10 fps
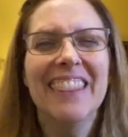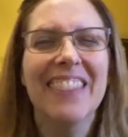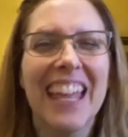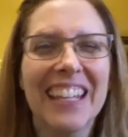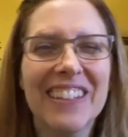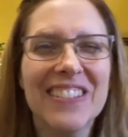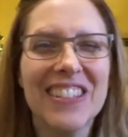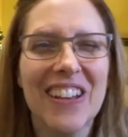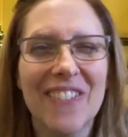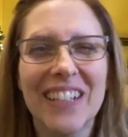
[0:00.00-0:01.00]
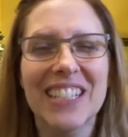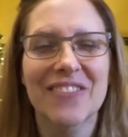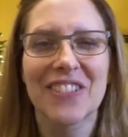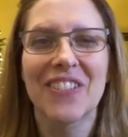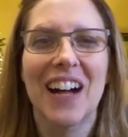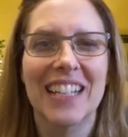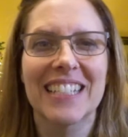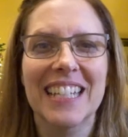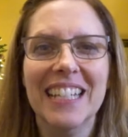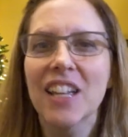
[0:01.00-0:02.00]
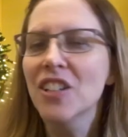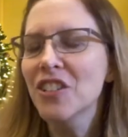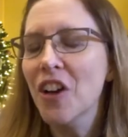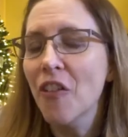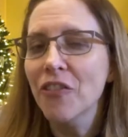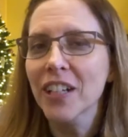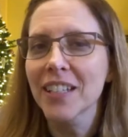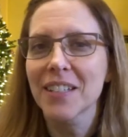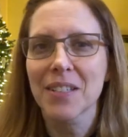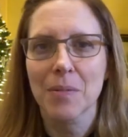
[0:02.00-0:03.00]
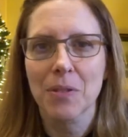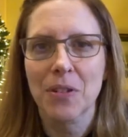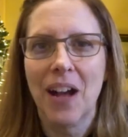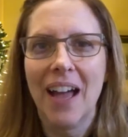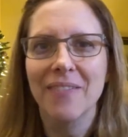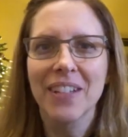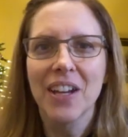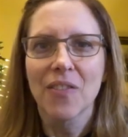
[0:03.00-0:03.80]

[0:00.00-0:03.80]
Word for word: Thank you so much for watching. Don't forget to subscribe.